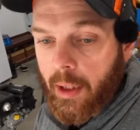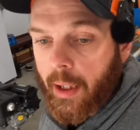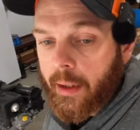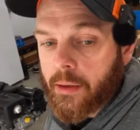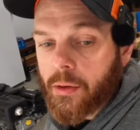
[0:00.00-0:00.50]

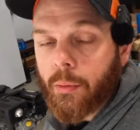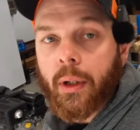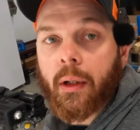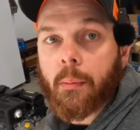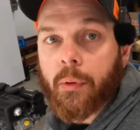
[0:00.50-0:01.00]
died, so we
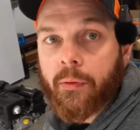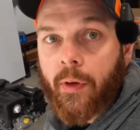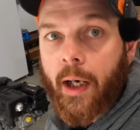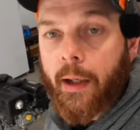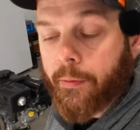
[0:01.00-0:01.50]
ended up with
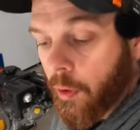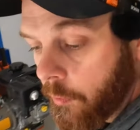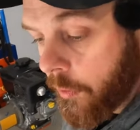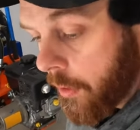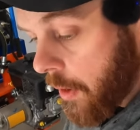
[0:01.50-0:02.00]
five.
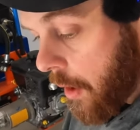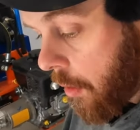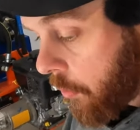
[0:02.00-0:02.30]
Hopefully they're not all